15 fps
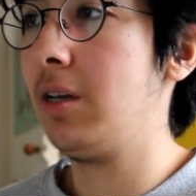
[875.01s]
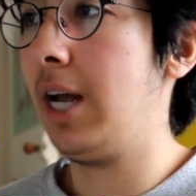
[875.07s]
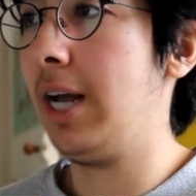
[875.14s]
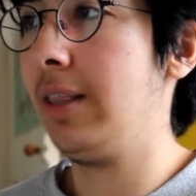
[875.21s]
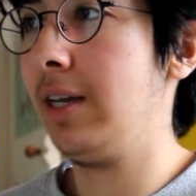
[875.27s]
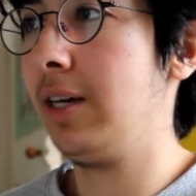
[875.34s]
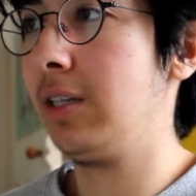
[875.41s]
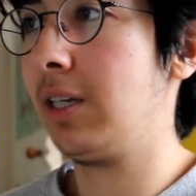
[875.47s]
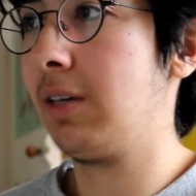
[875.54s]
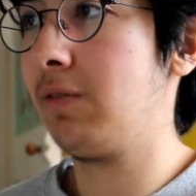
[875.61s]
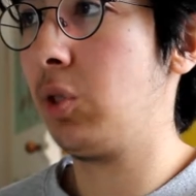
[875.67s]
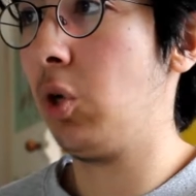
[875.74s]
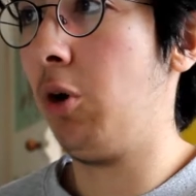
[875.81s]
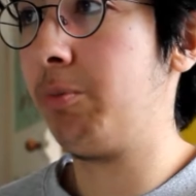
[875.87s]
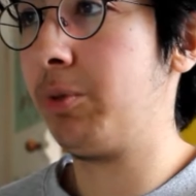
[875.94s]
and then it
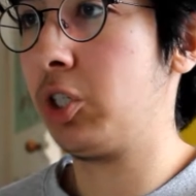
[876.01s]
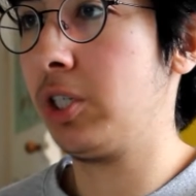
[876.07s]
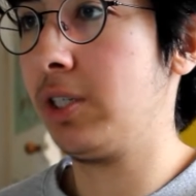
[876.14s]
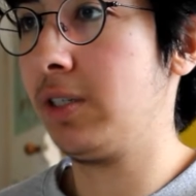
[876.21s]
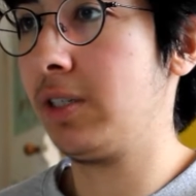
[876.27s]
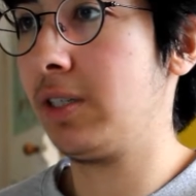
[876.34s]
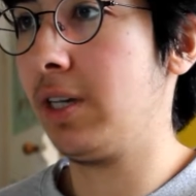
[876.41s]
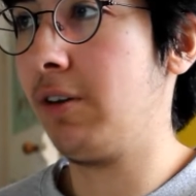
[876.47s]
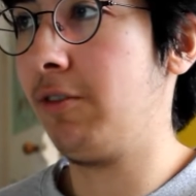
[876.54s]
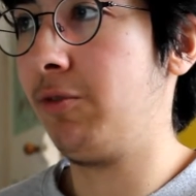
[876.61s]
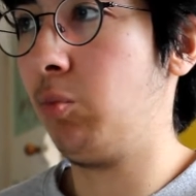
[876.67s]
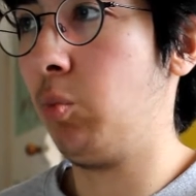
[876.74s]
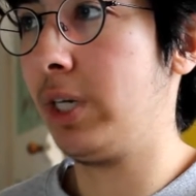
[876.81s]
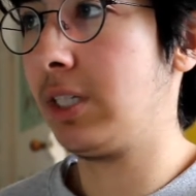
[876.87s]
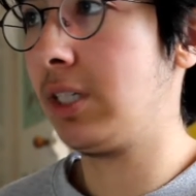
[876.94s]
gives you options
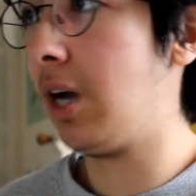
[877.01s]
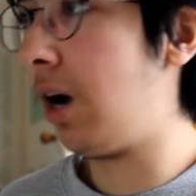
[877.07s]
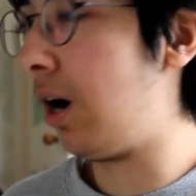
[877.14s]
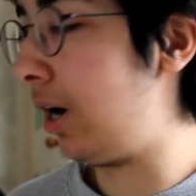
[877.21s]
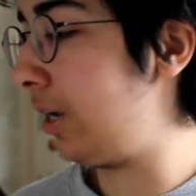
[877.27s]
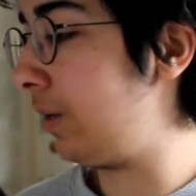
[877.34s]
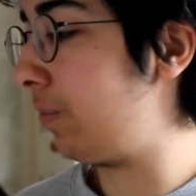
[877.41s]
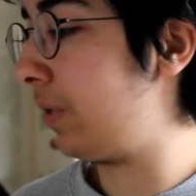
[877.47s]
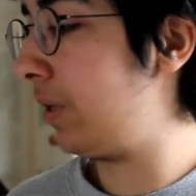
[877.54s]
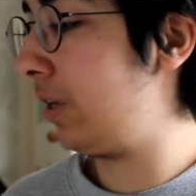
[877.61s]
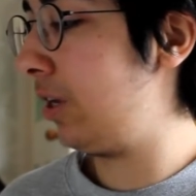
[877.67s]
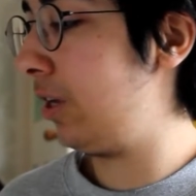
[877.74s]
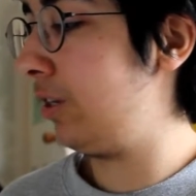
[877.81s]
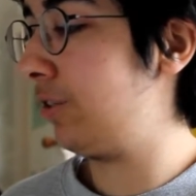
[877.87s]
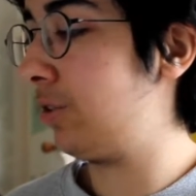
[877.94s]
of what time.
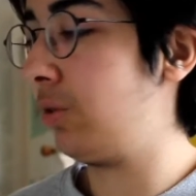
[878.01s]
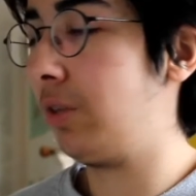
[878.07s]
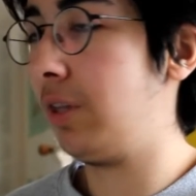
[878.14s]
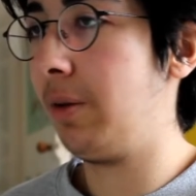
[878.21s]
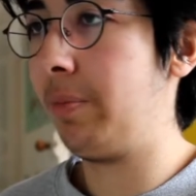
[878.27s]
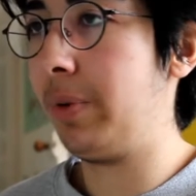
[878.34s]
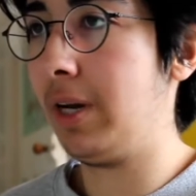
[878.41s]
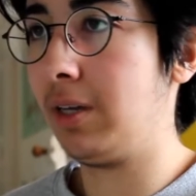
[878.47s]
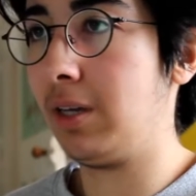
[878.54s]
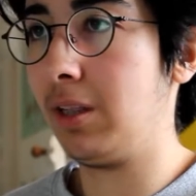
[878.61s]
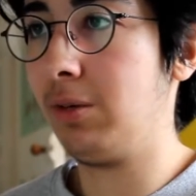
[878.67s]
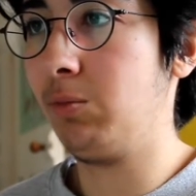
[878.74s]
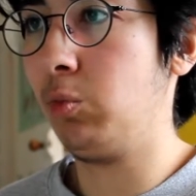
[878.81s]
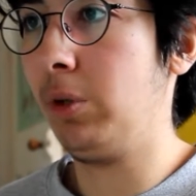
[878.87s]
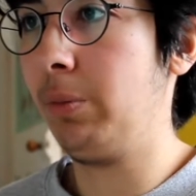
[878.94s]
So the
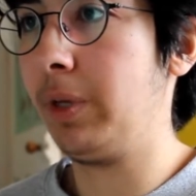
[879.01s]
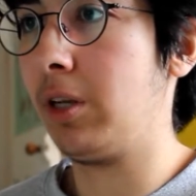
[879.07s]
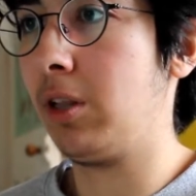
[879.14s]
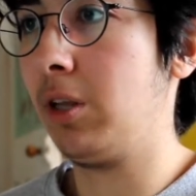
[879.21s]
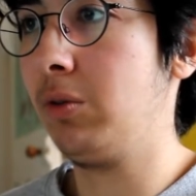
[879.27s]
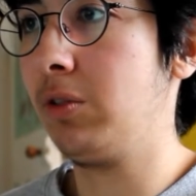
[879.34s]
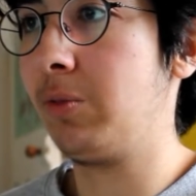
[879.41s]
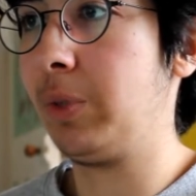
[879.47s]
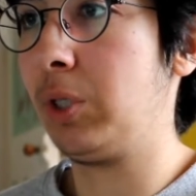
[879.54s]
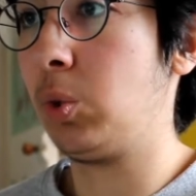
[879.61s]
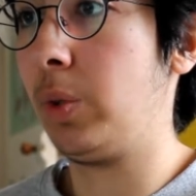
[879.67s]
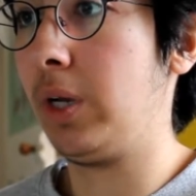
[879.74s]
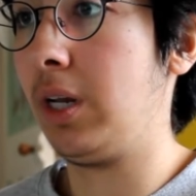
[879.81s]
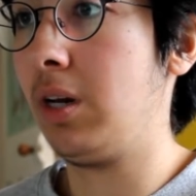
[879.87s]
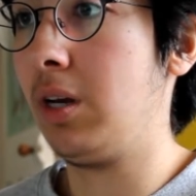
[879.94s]
operculum will be closed
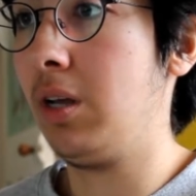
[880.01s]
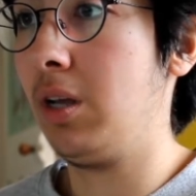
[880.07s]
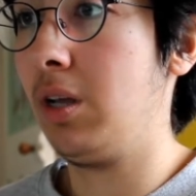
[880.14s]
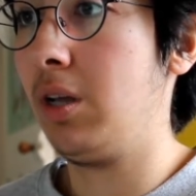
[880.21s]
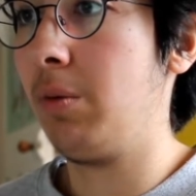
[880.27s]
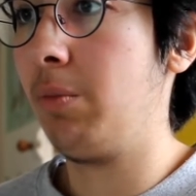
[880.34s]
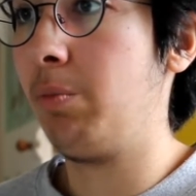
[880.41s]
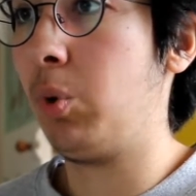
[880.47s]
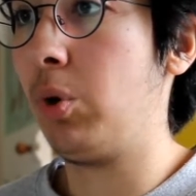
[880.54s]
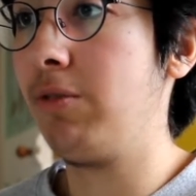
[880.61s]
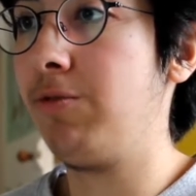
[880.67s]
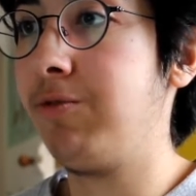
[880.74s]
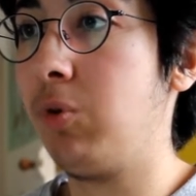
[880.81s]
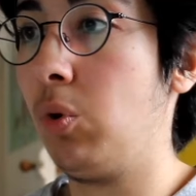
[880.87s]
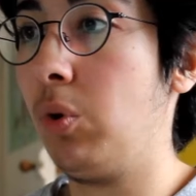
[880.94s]
between
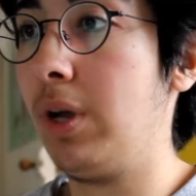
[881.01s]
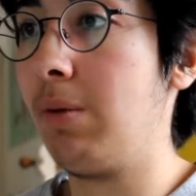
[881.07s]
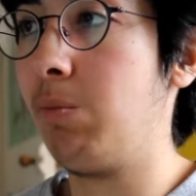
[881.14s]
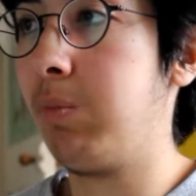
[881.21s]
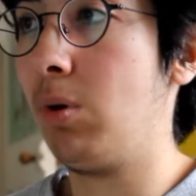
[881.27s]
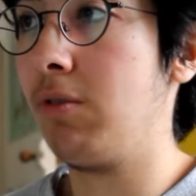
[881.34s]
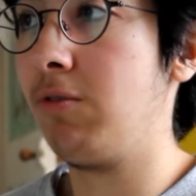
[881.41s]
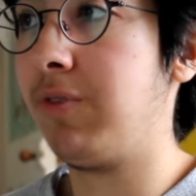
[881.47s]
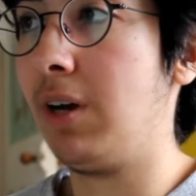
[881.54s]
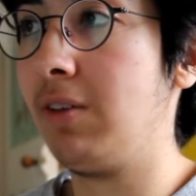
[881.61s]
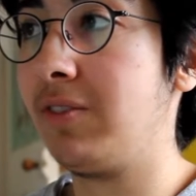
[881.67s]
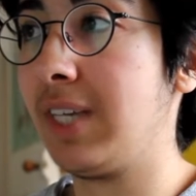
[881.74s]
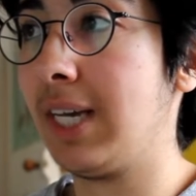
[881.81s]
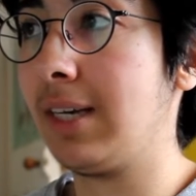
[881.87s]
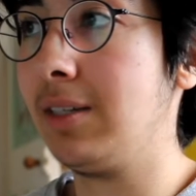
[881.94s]
0.4 and
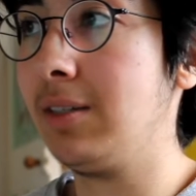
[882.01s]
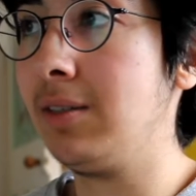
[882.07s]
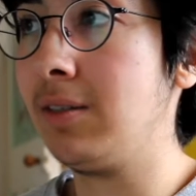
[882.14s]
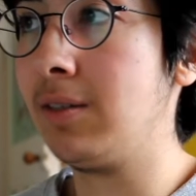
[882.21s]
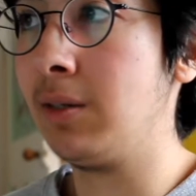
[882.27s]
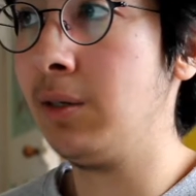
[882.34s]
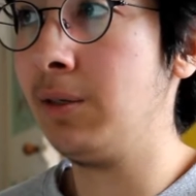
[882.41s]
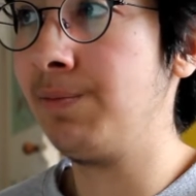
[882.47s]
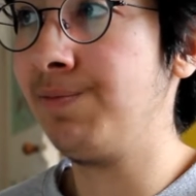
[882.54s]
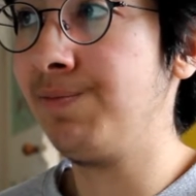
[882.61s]
0.5 seconds,